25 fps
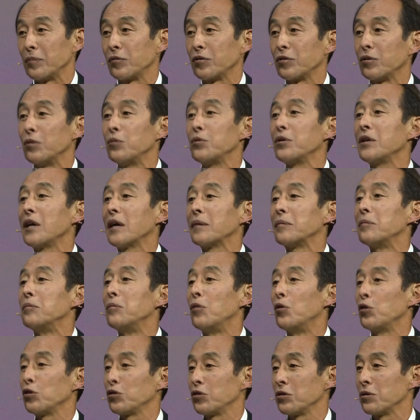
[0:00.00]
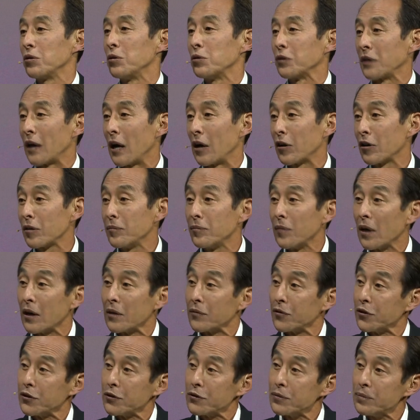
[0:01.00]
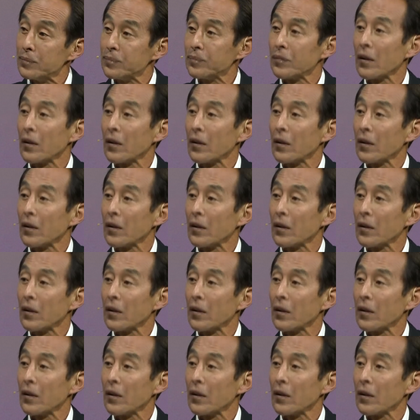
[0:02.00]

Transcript: So we have more to go down, in my view.